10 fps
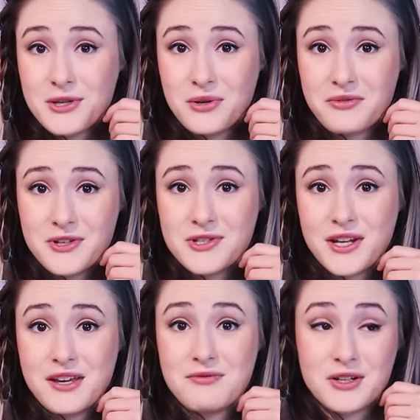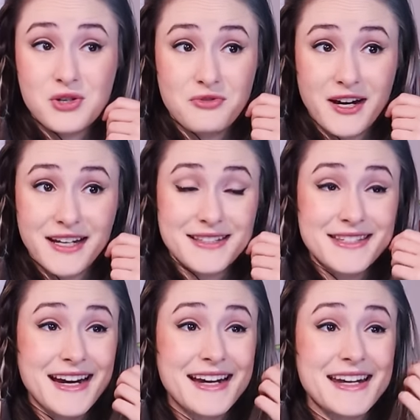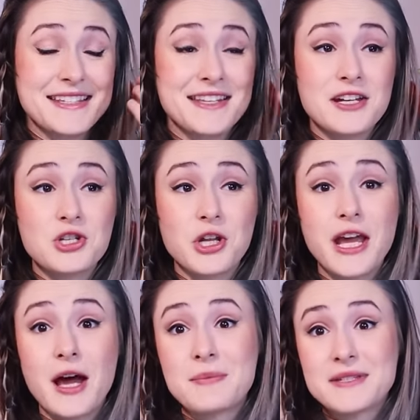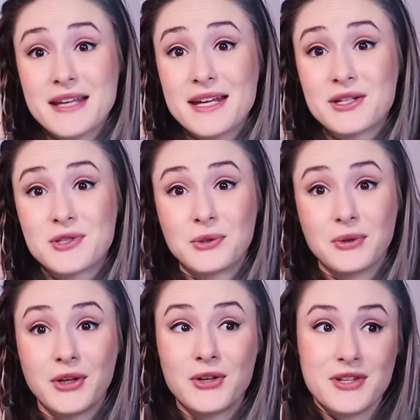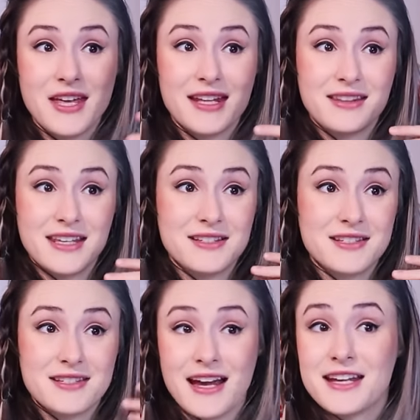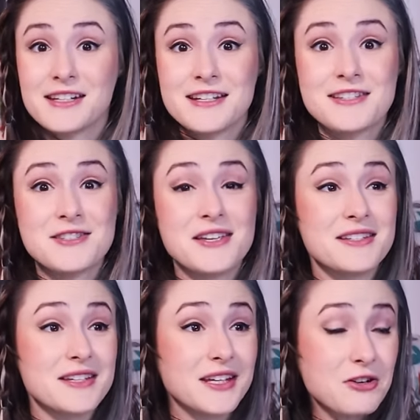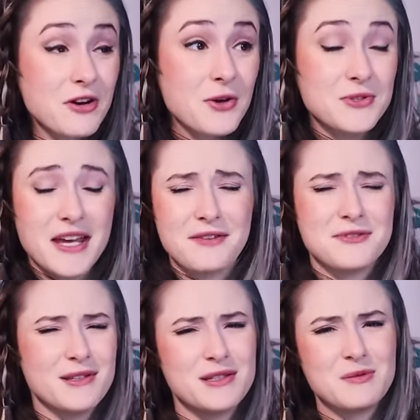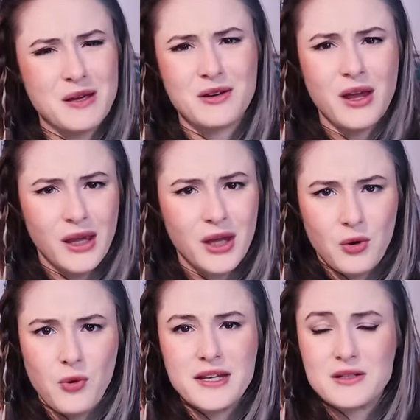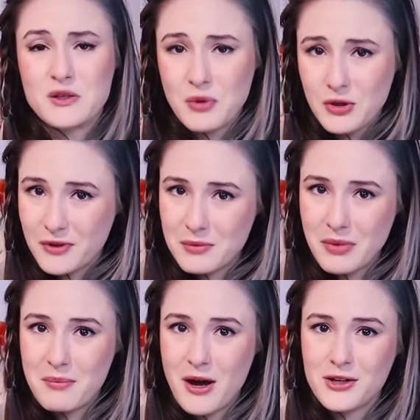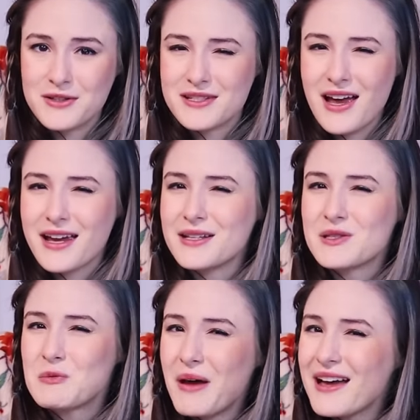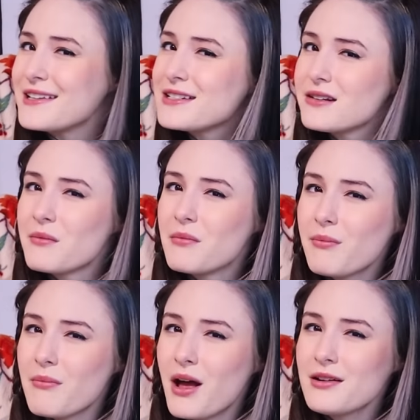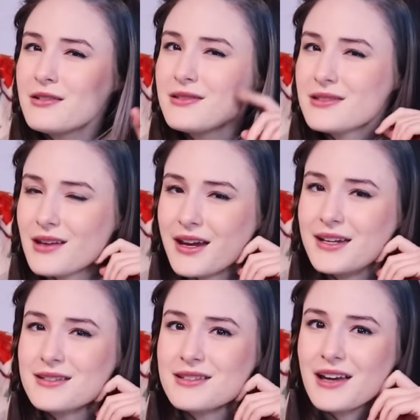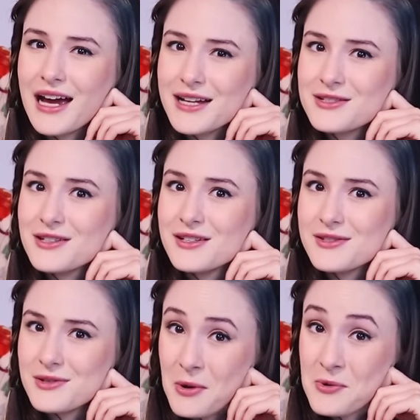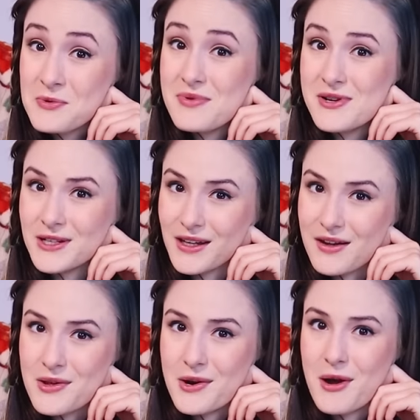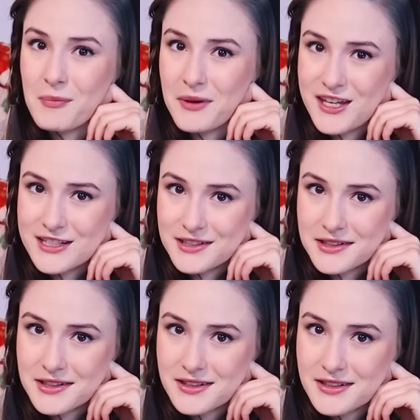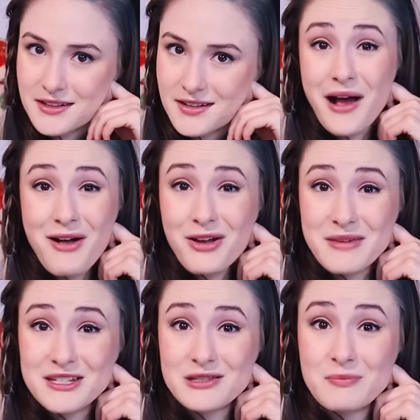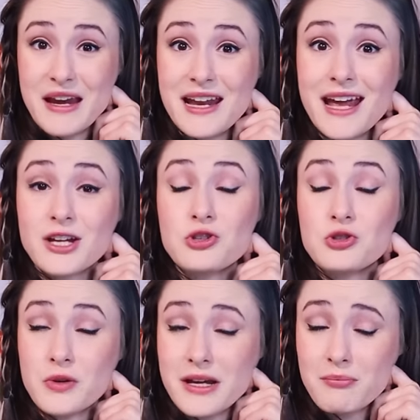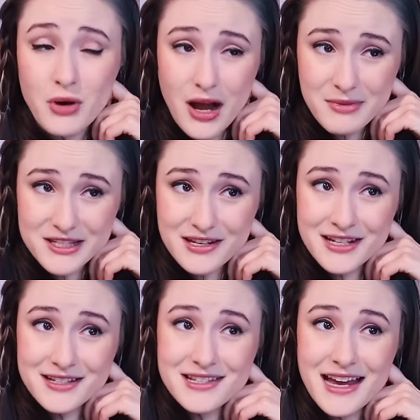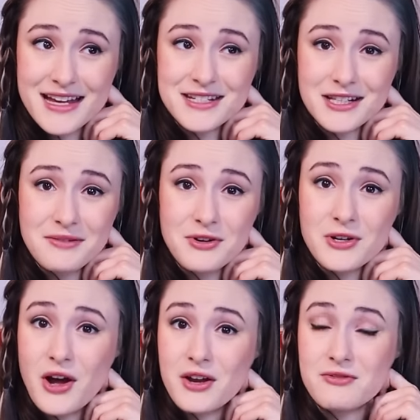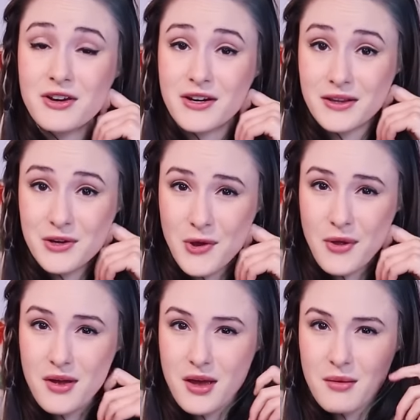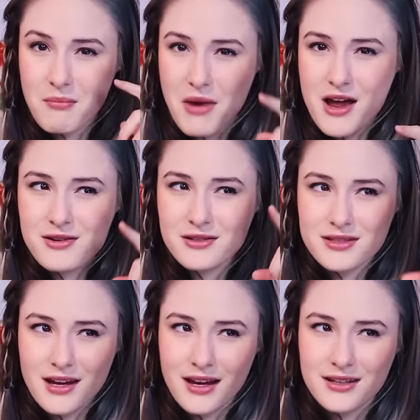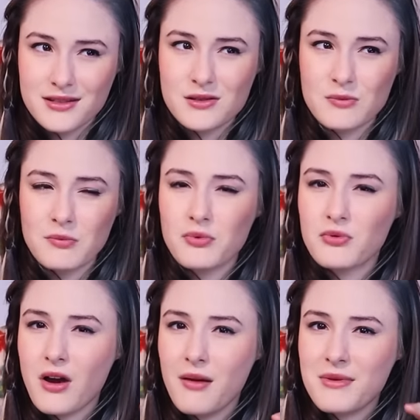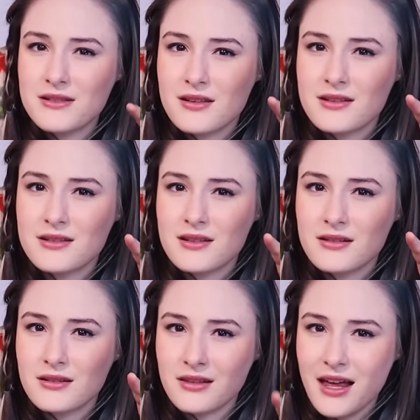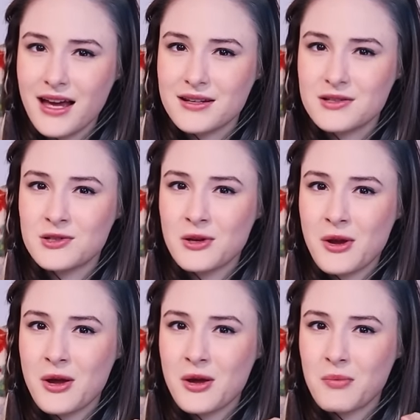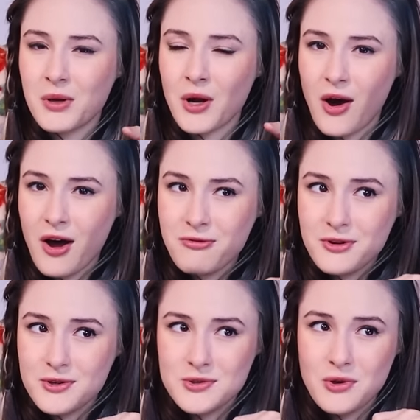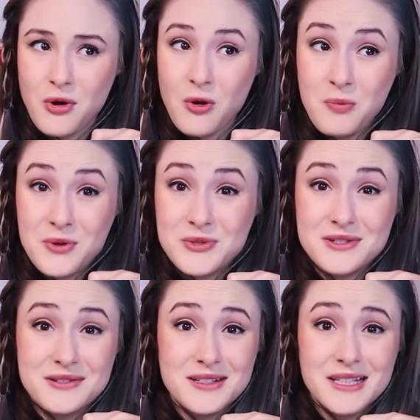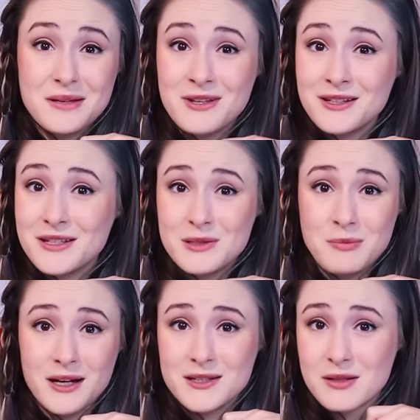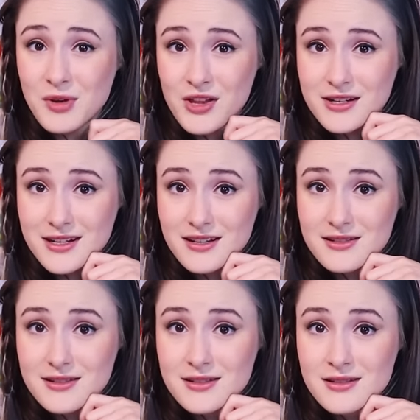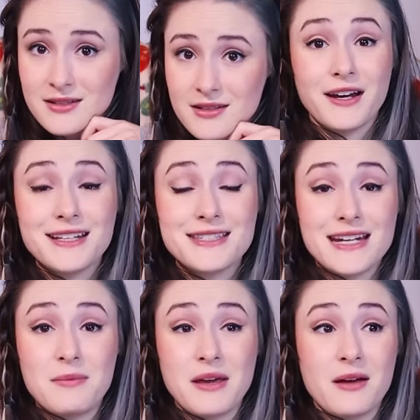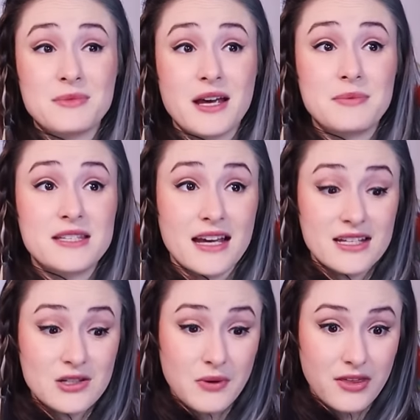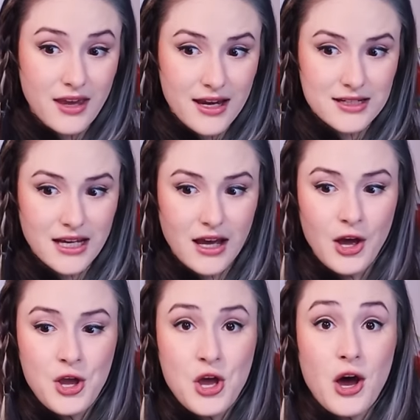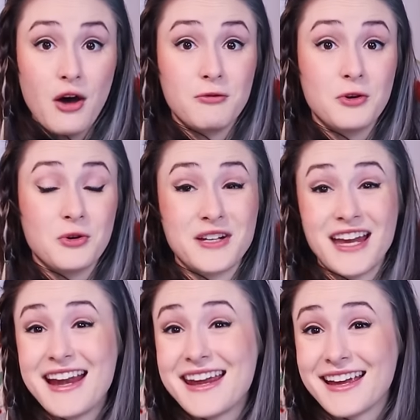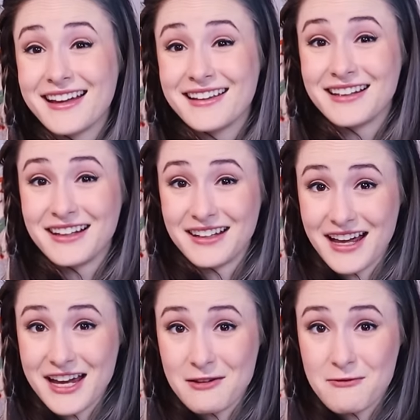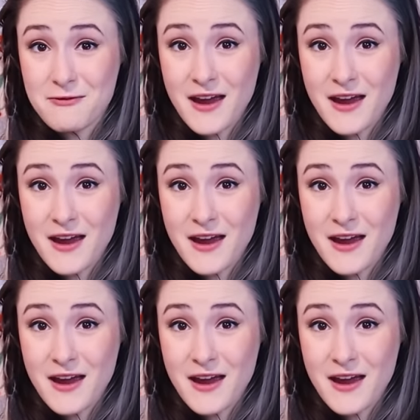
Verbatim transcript: to university, Victor Frankenstein is initially upset to learn that these scientists, his heroes, have since been quite disproven by modern science, but modern science has its own particular appeal. While alchemists made extreme promises and delivered on very little, modern science promises less but offers almost limitless possibilities. Frankenstein becomes obsessed with the idea of creating life,